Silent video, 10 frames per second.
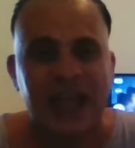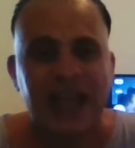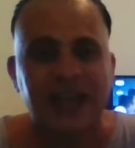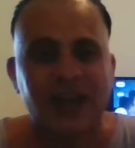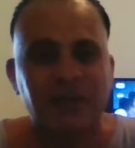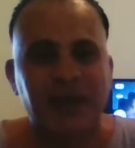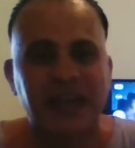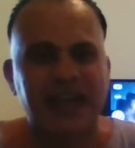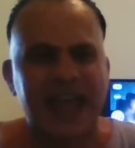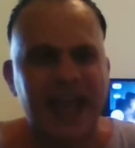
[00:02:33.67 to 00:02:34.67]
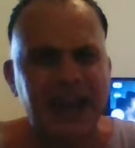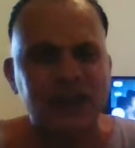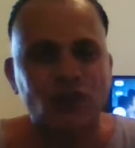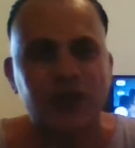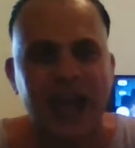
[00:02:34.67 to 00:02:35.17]
And I mean,
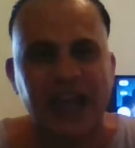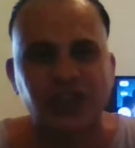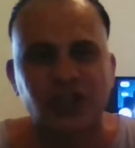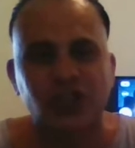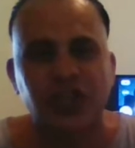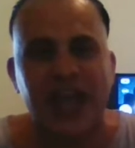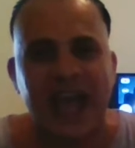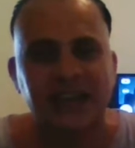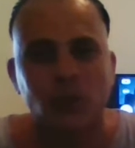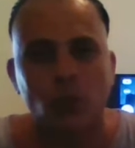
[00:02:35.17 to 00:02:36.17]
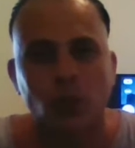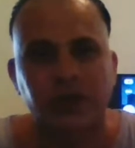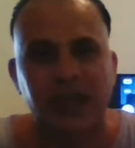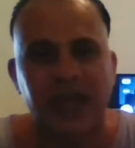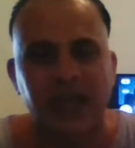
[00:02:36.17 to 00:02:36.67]
Ellie's reaction to Adam
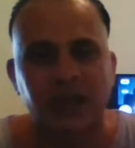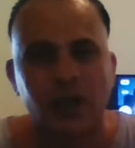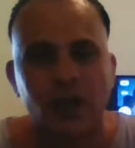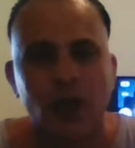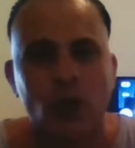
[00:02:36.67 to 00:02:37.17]
walking in